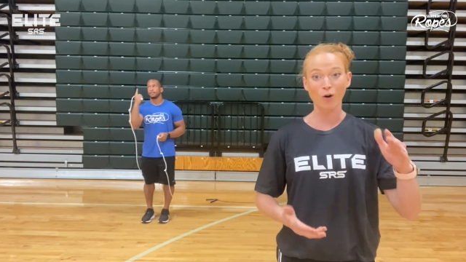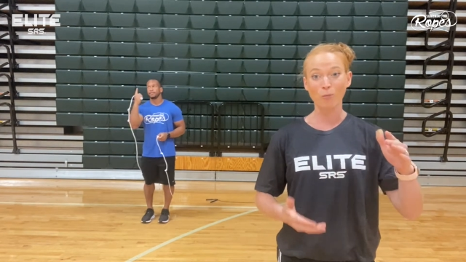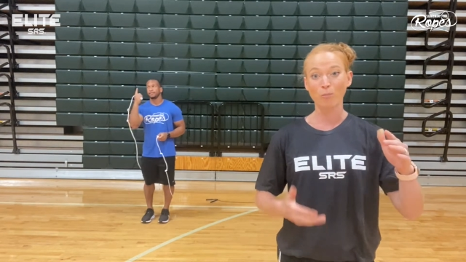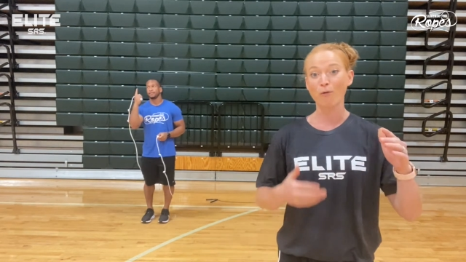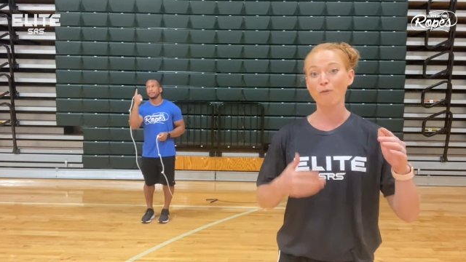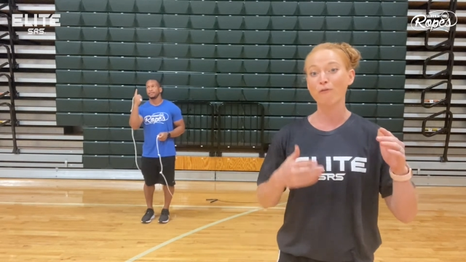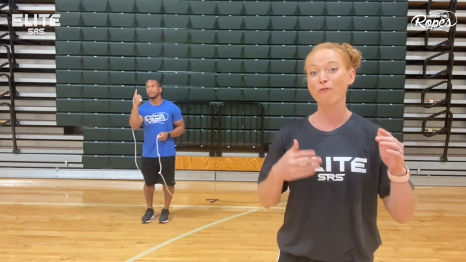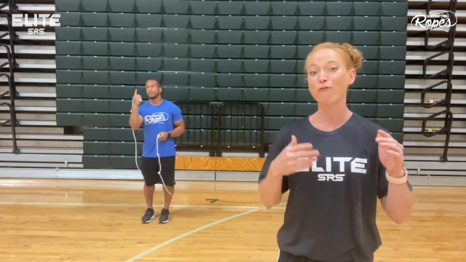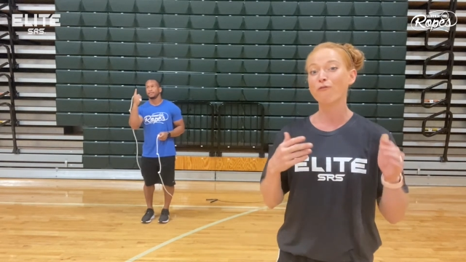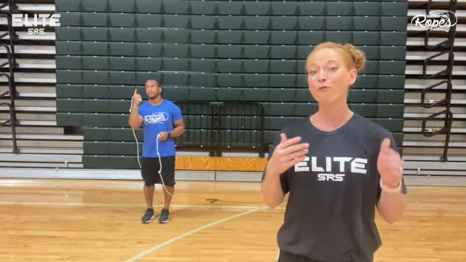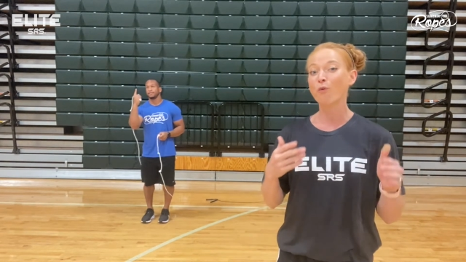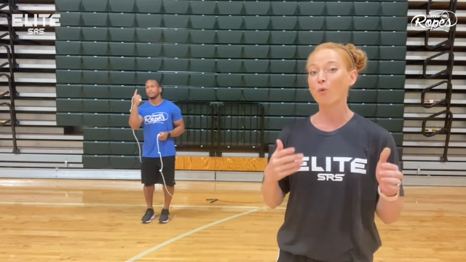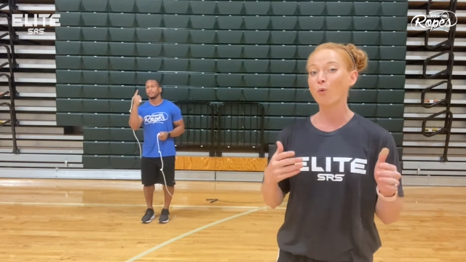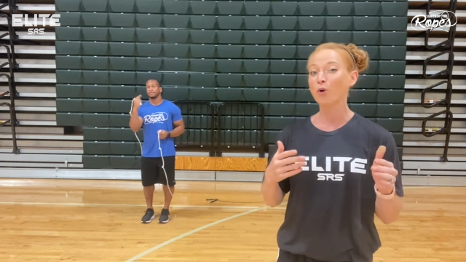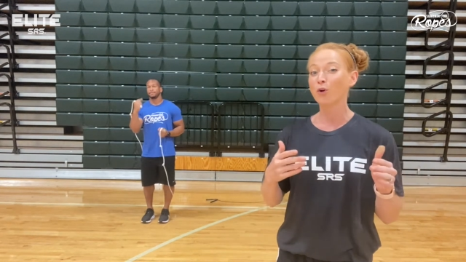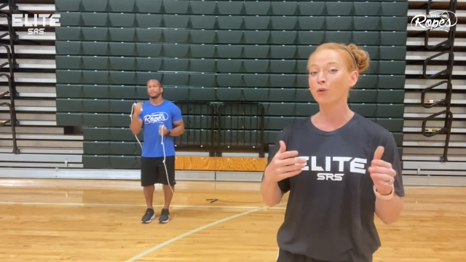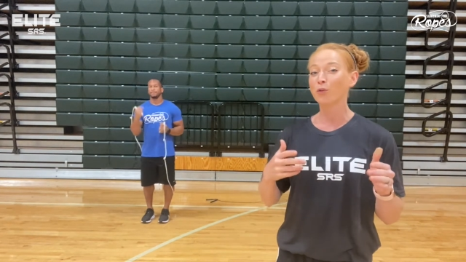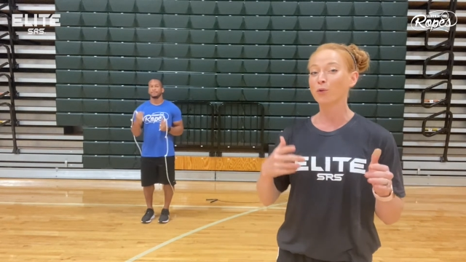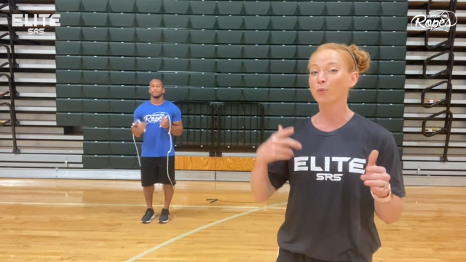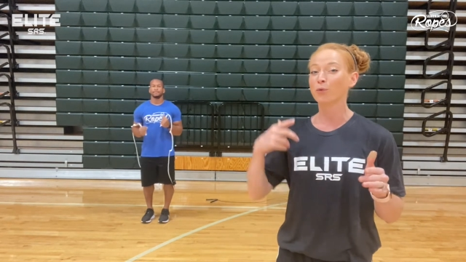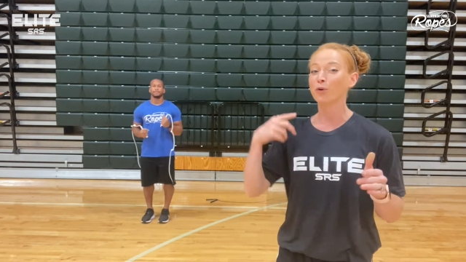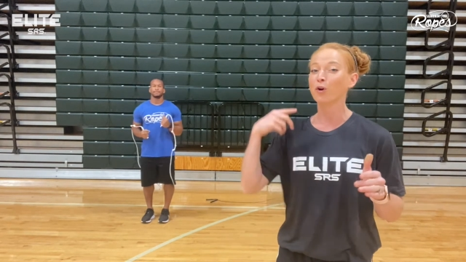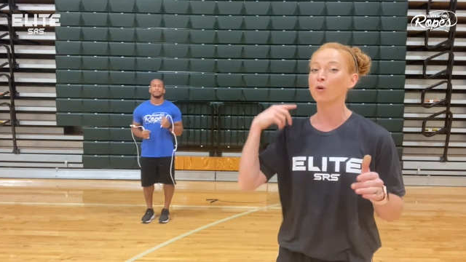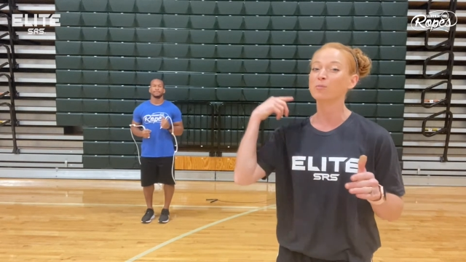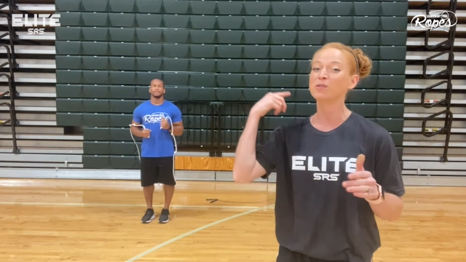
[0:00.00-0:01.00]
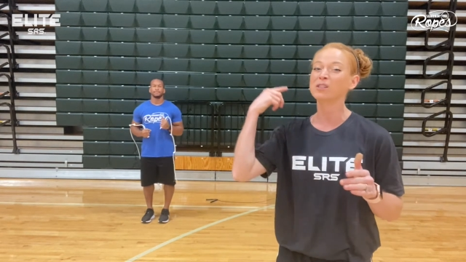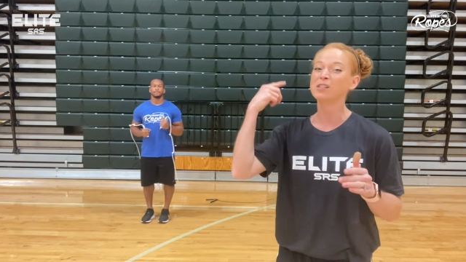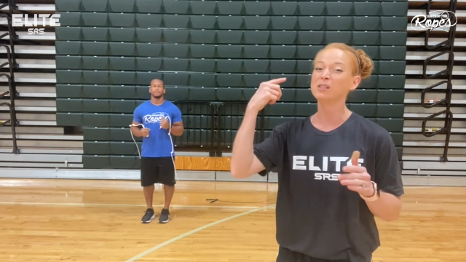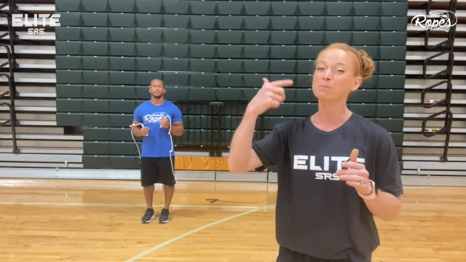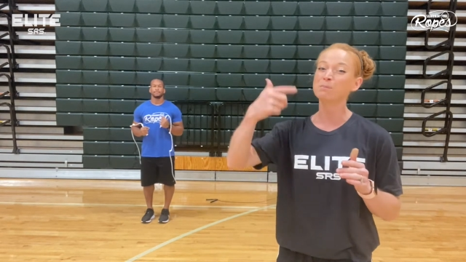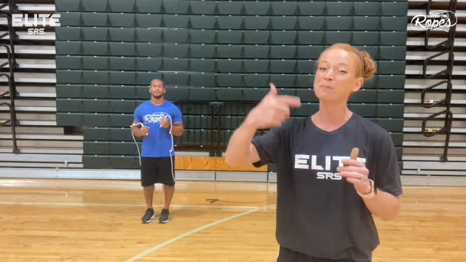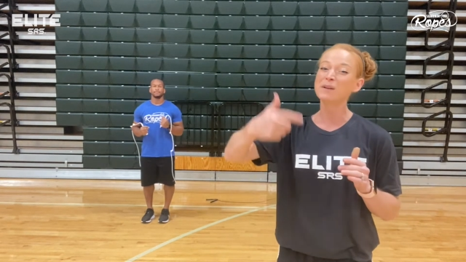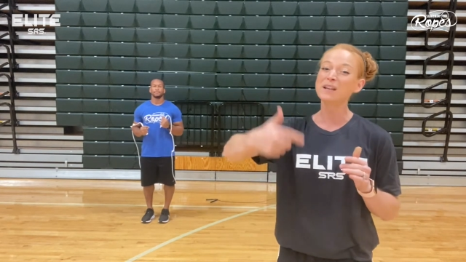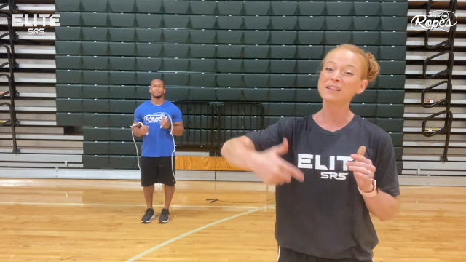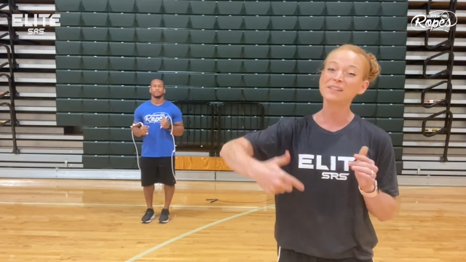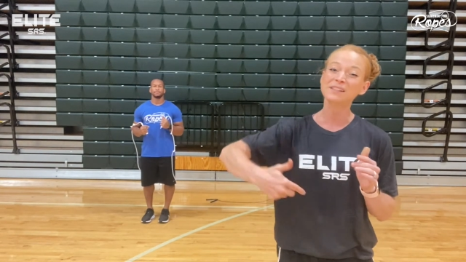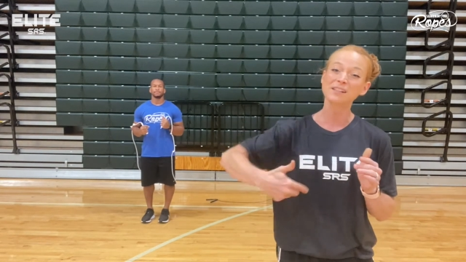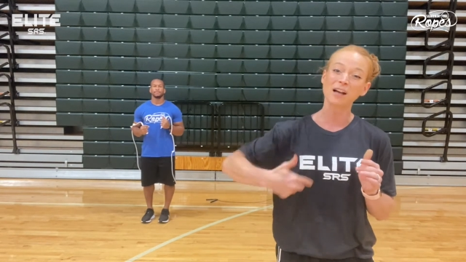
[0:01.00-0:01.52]
before the rope
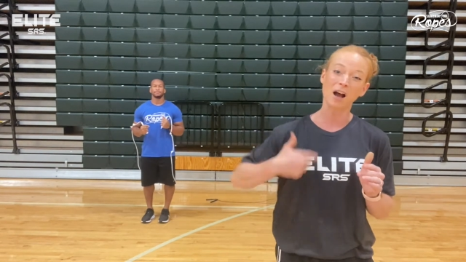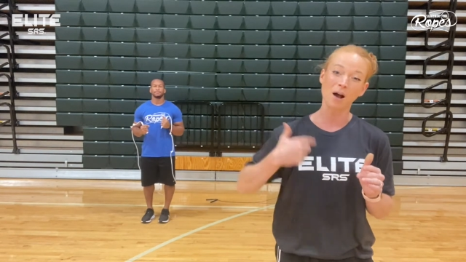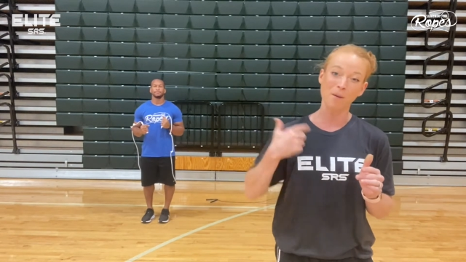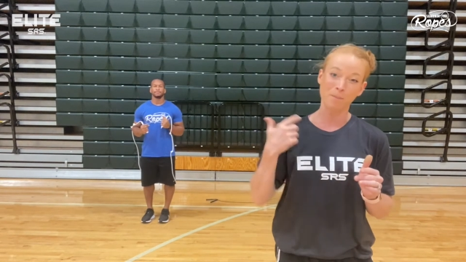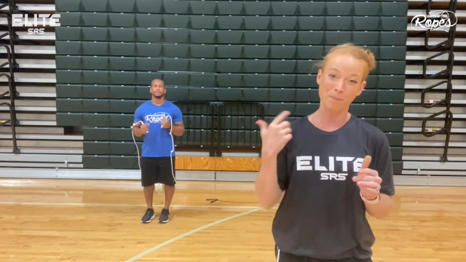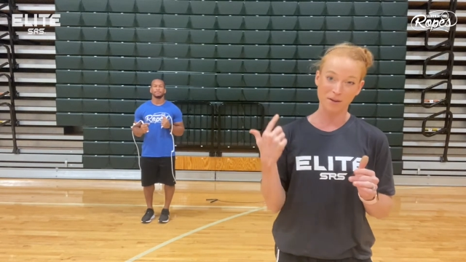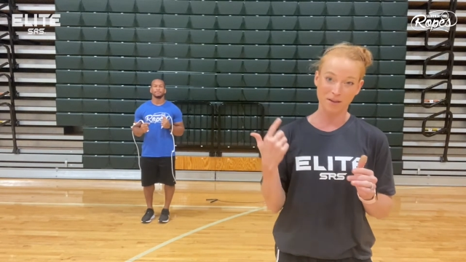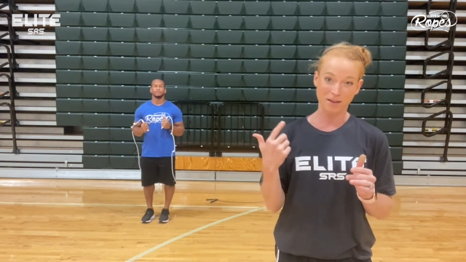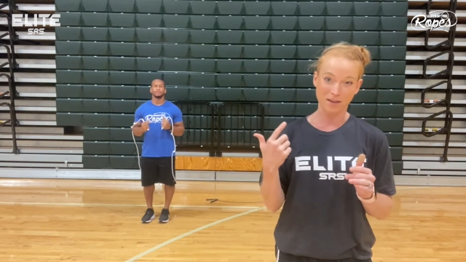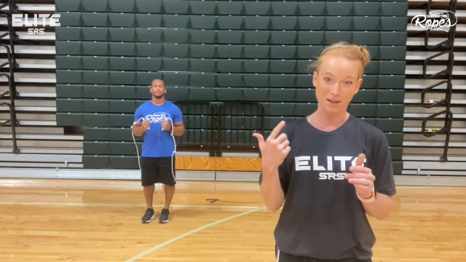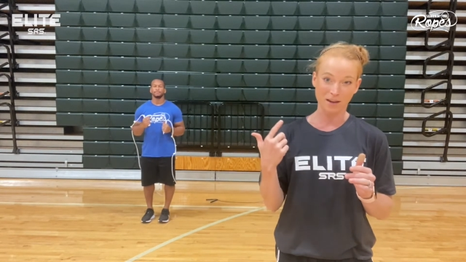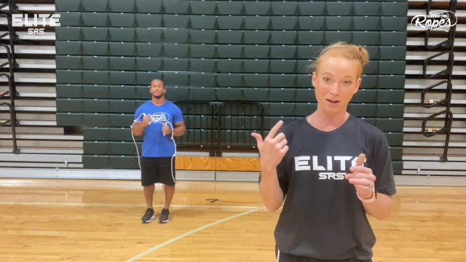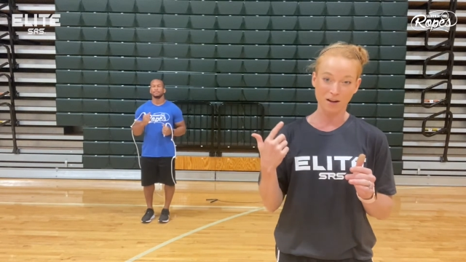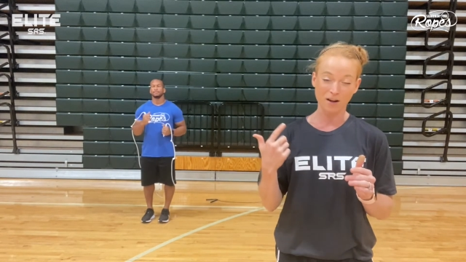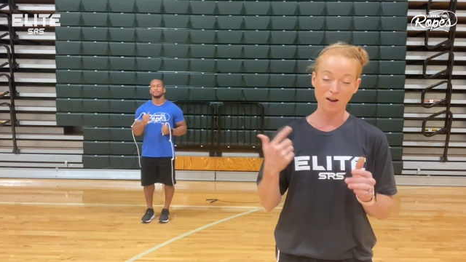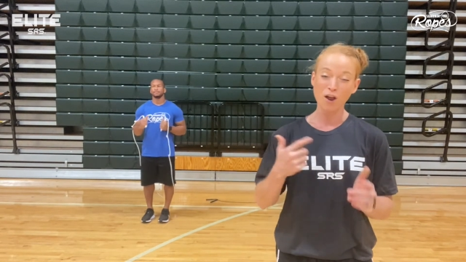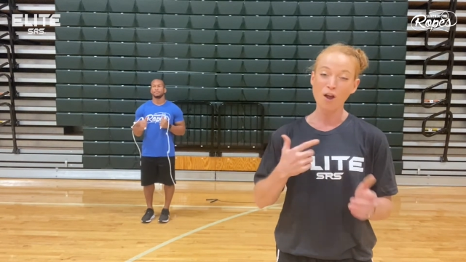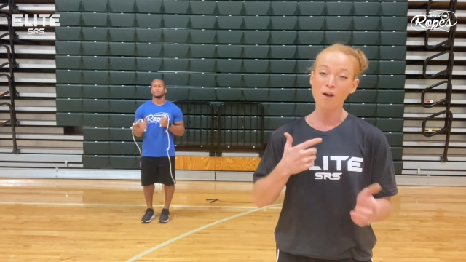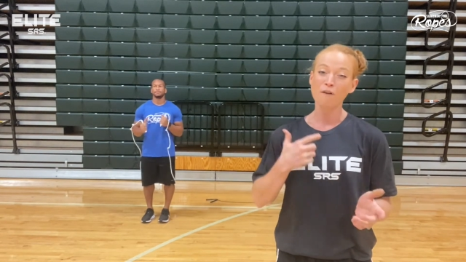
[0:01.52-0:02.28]
speeds up again